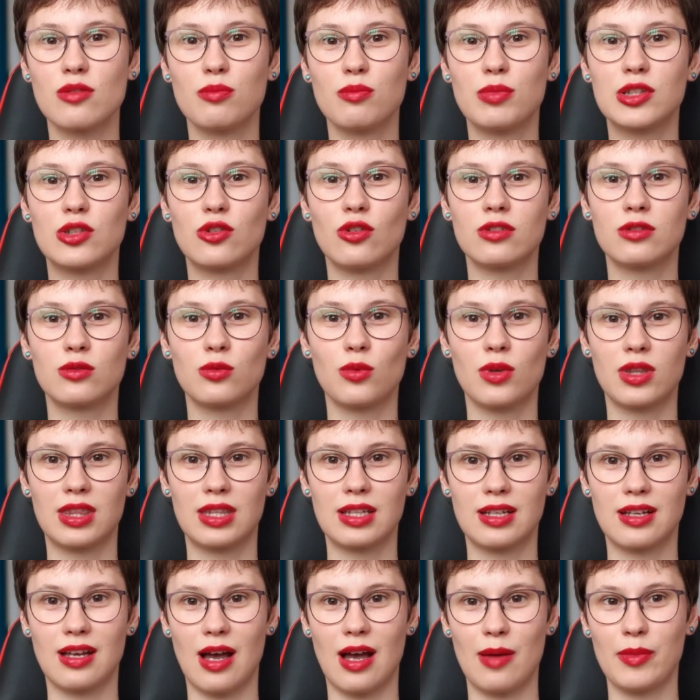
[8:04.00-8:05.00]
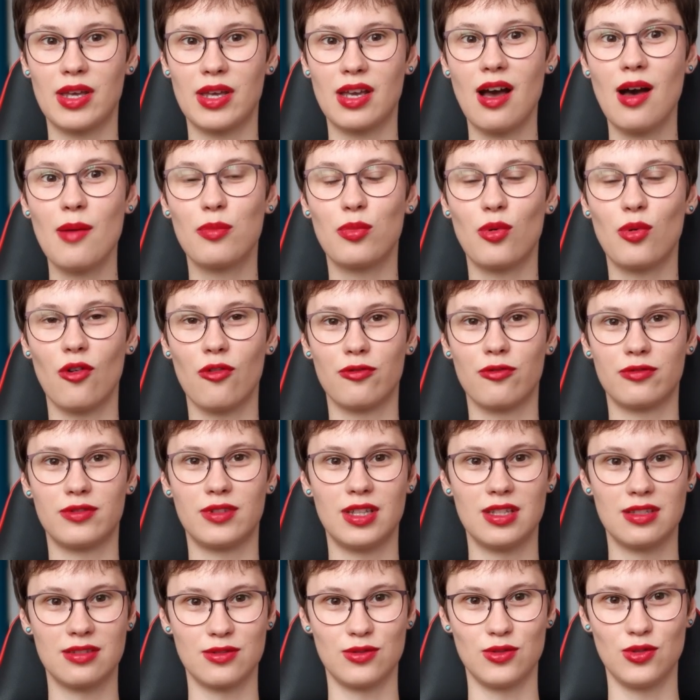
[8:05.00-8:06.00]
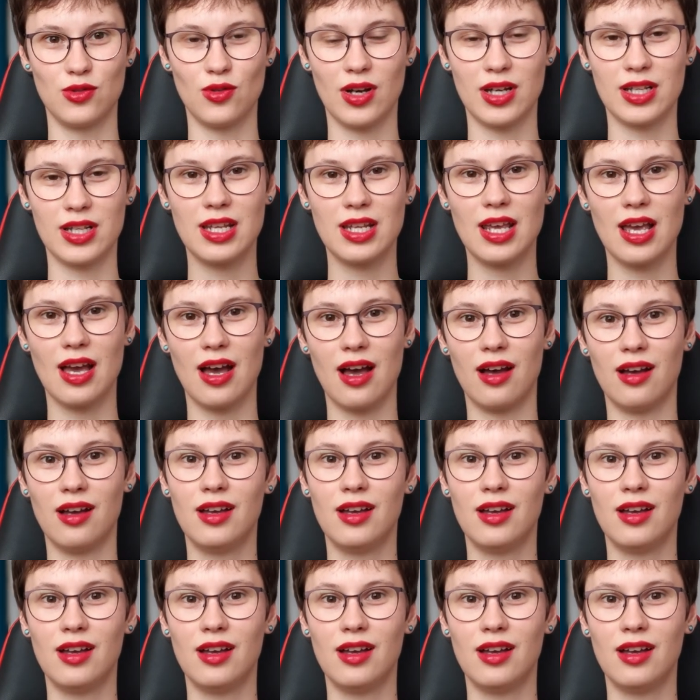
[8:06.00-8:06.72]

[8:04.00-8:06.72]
but not with the coming up of this new idea.